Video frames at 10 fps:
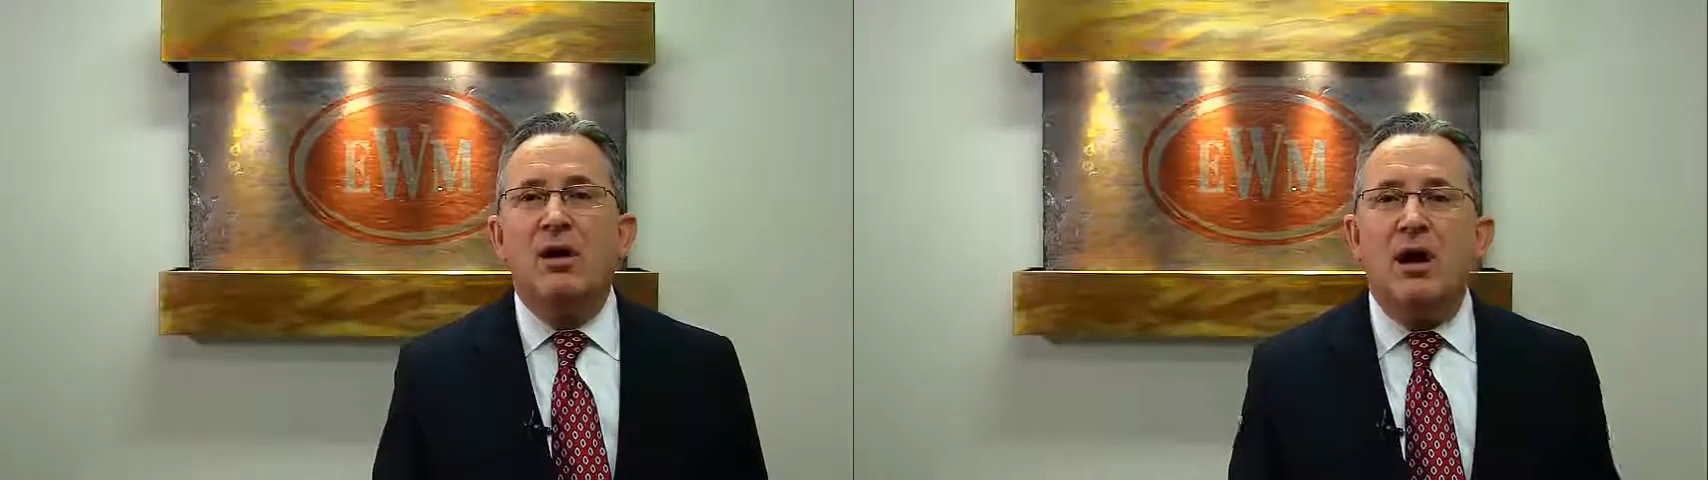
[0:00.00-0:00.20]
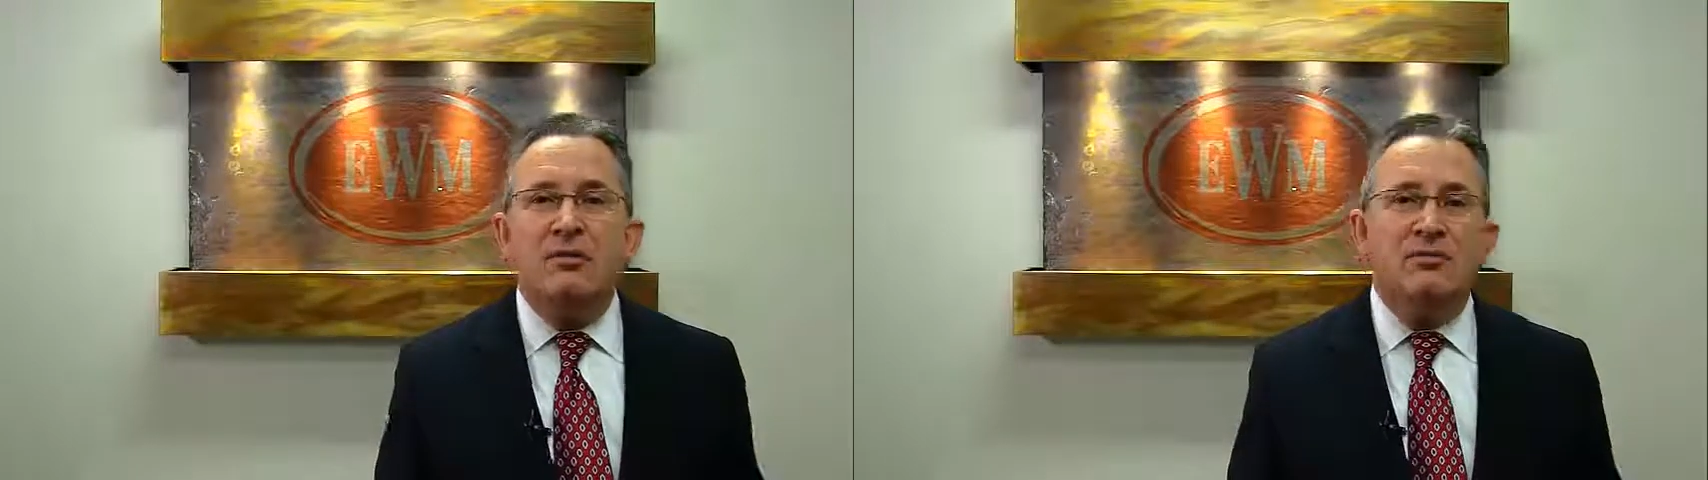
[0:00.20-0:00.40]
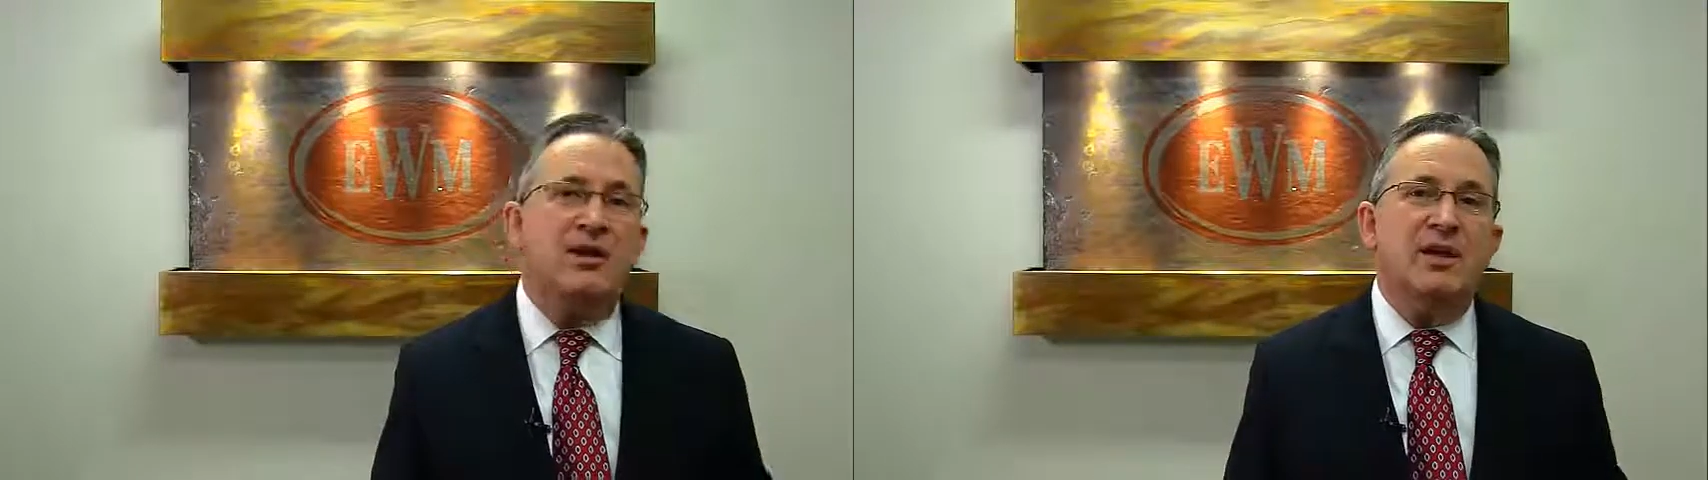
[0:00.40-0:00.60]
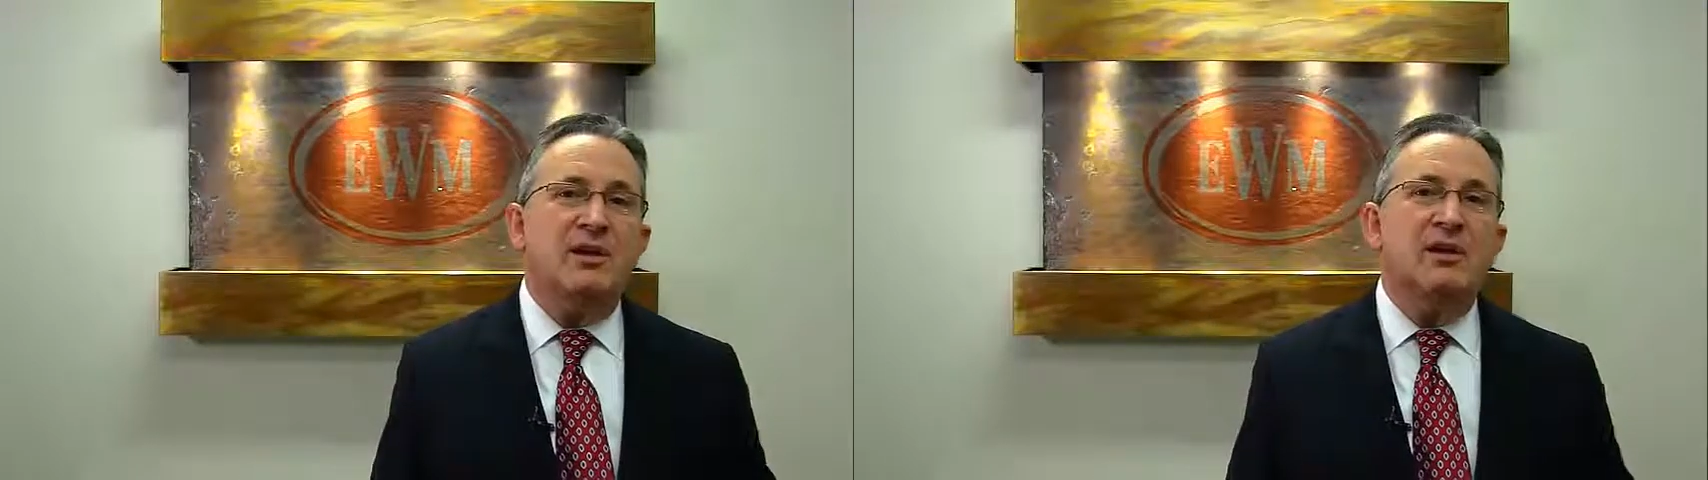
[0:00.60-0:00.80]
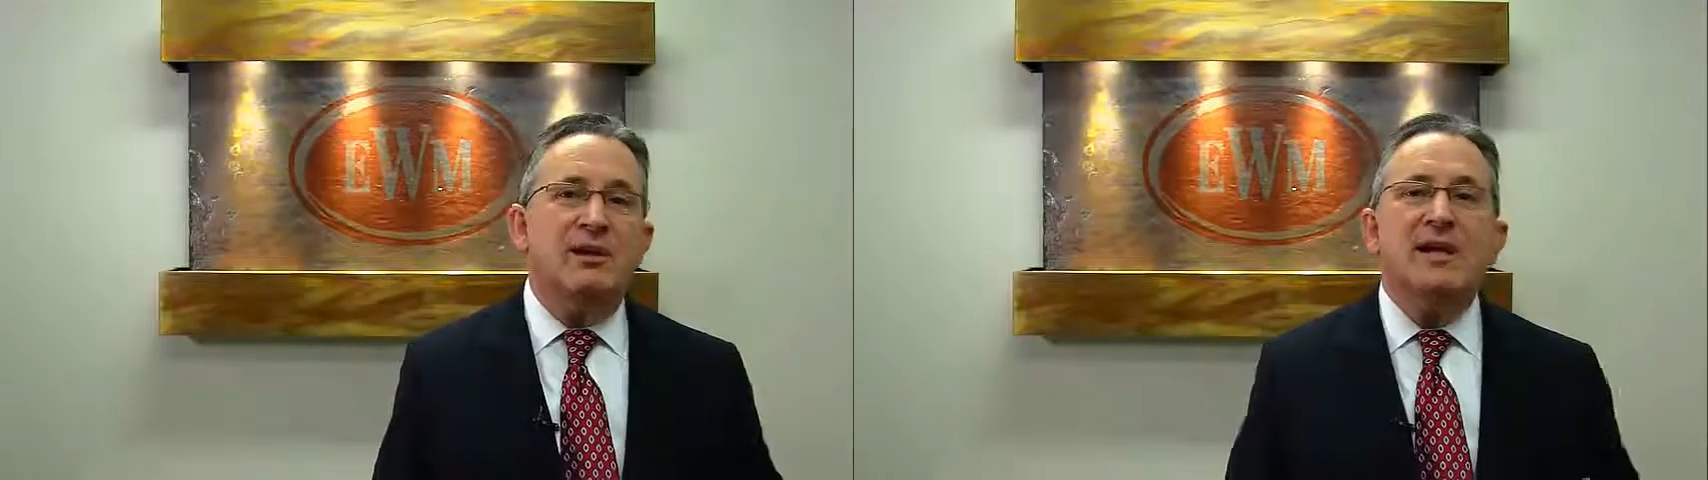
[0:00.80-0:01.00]
of the
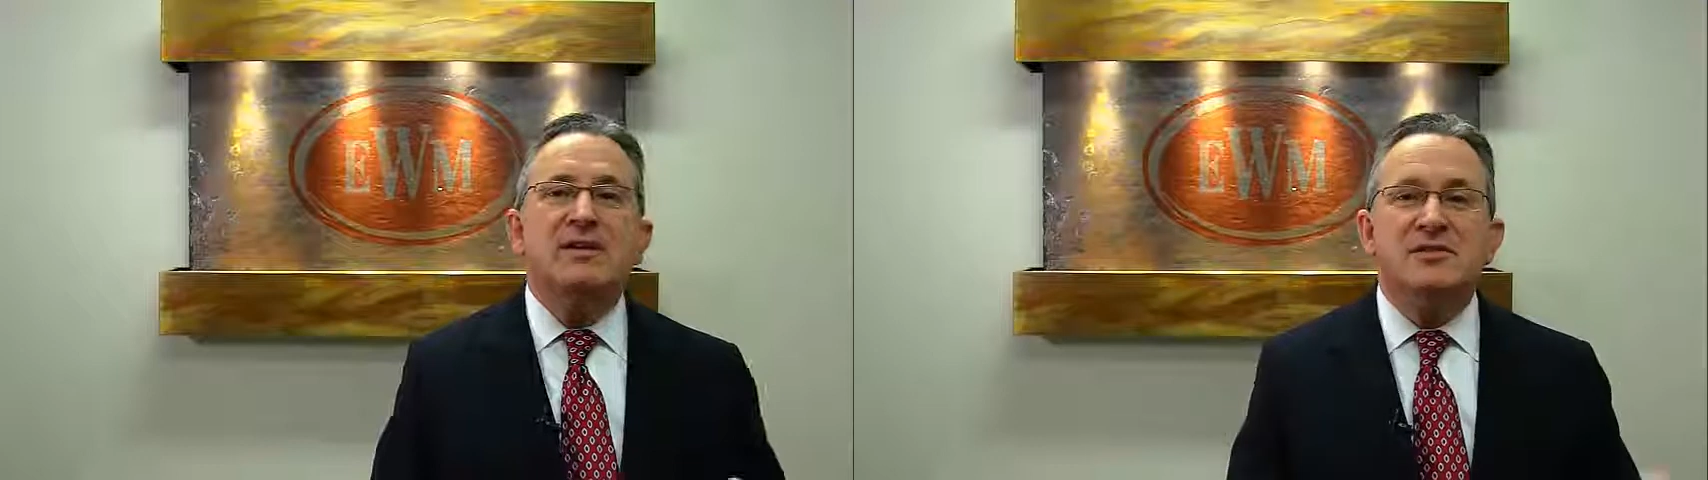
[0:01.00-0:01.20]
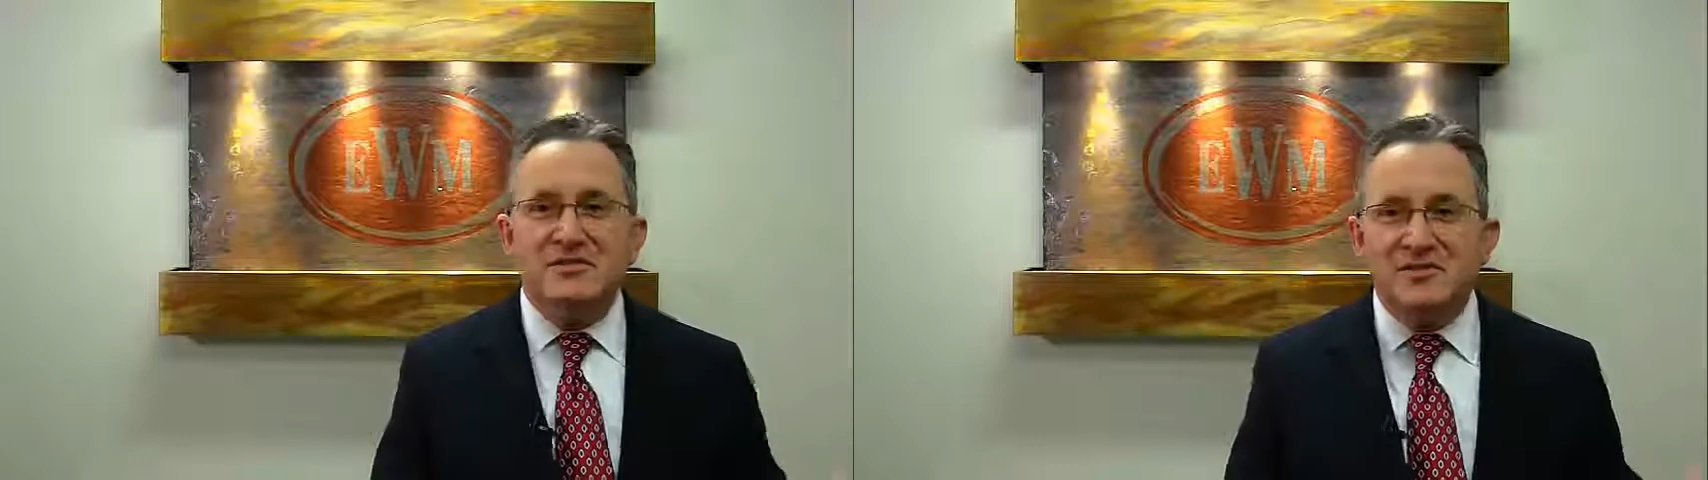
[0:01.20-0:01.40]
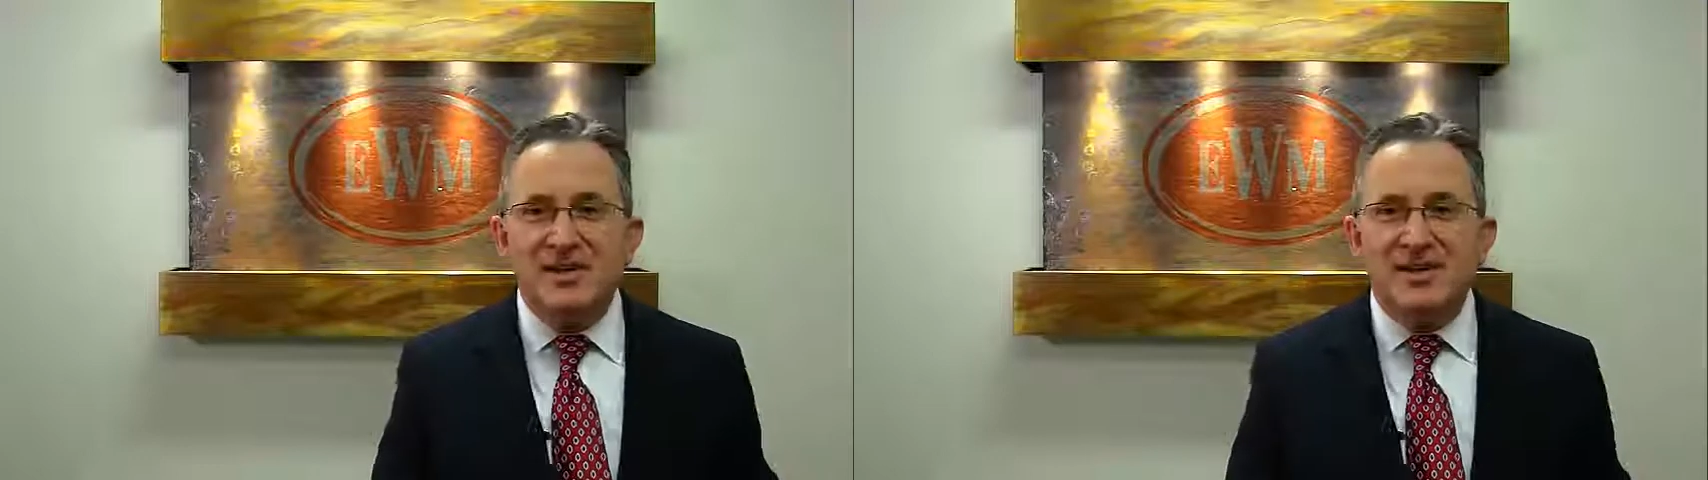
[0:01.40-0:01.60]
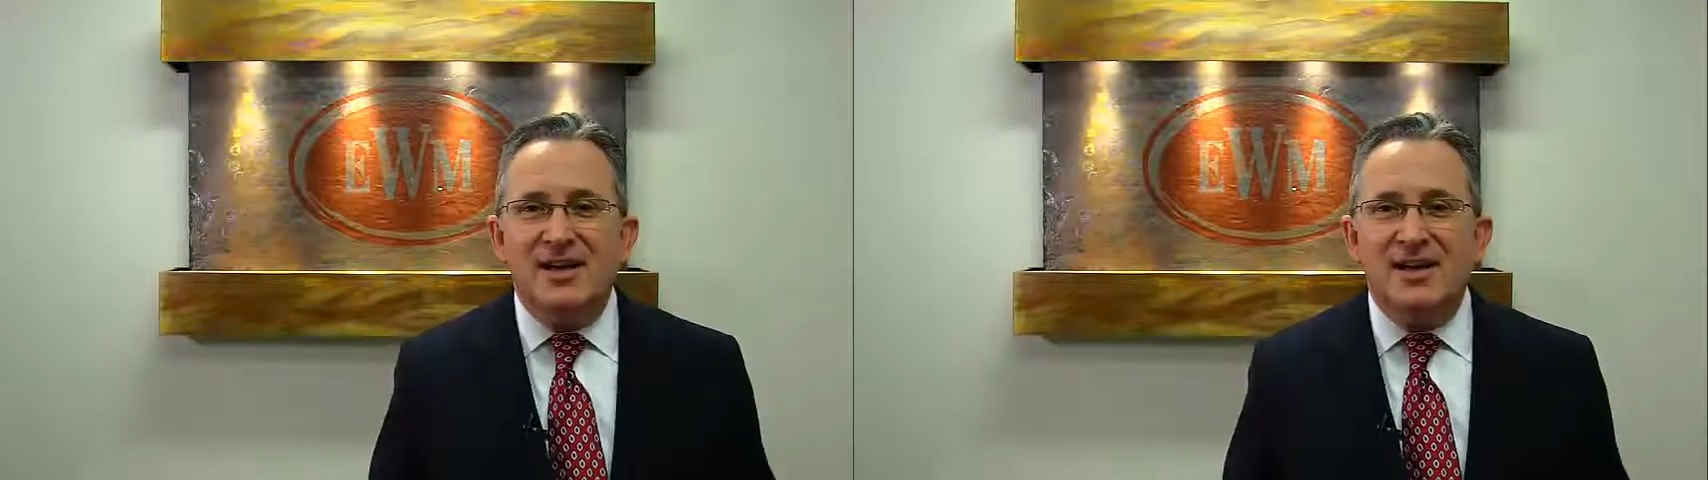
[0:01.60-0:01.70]
collective.